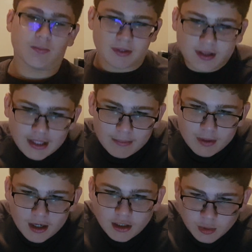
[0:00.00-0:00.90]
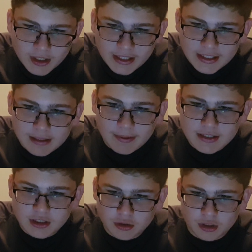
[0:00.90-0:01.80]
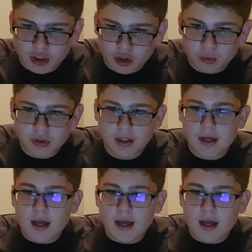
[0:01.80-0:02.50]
But I mean, 128 gigabytes you can use.